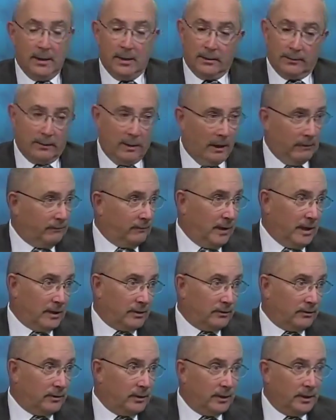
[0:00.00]
It's not
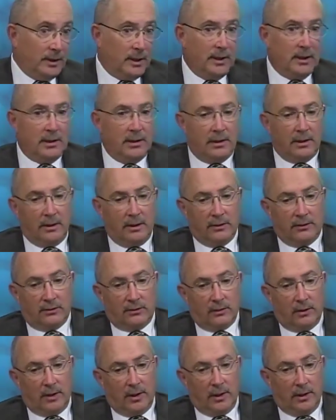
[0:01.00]
fancy.
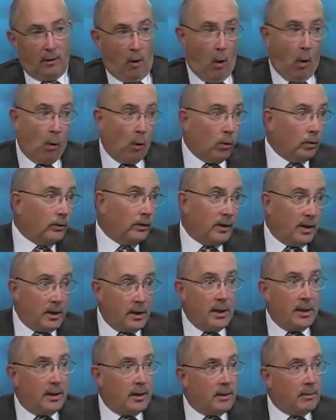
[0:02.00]
It's uh, old,
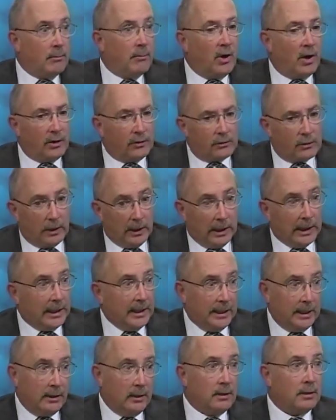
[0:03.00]
but it's
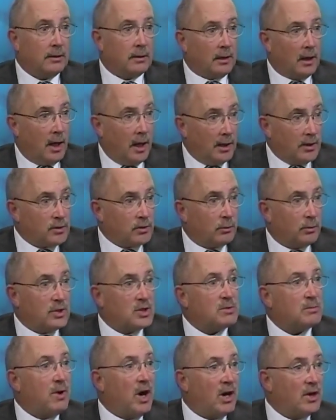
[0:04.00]
clean. The guys mm-hmm. are
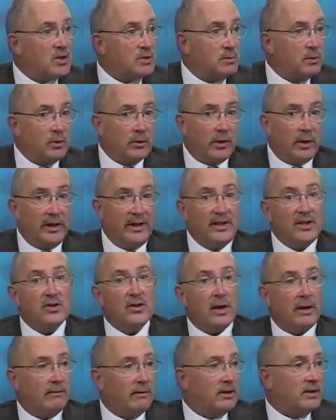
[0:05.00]
responsible. They each
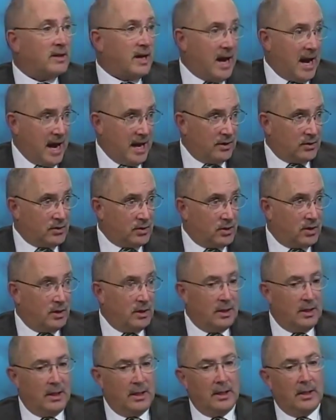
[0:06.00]
have a task,
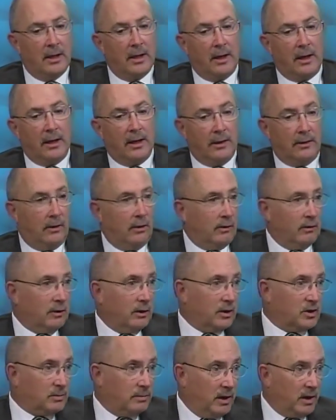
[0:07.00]
and they're
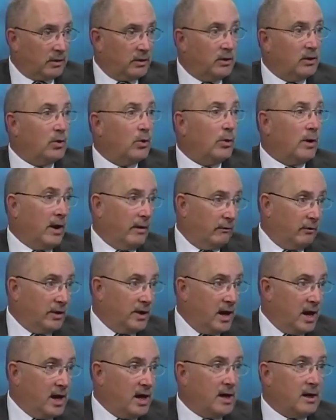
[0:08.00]
expected to do it every
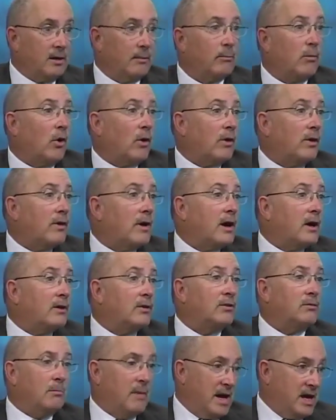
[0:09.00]
day. And part of that
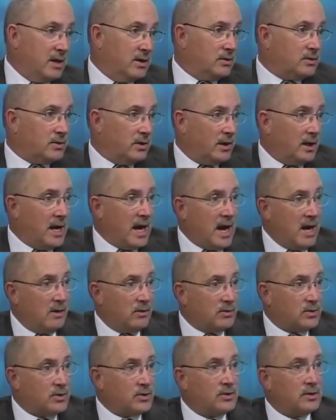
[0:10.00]
is maintenance of the
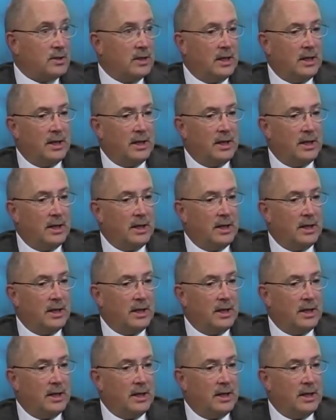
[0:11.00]
house.